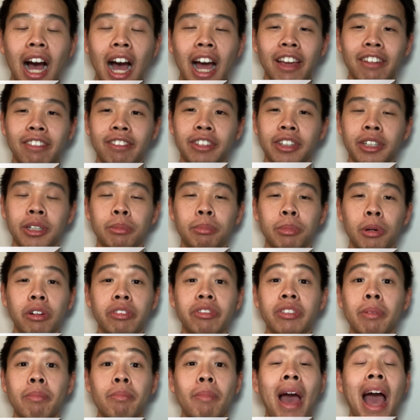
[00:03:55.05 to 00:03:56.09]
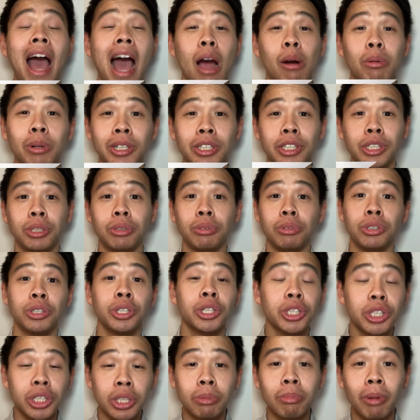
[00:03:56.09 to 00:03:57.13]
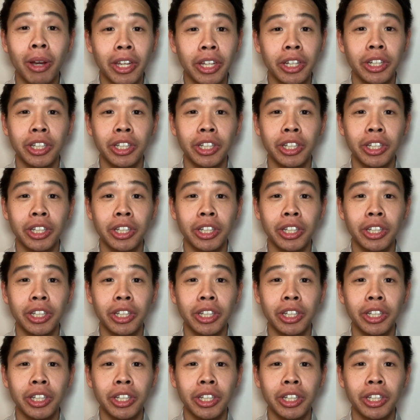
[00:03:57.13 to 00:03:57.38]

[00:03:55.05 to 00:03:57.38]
I feel both empowered to nurture my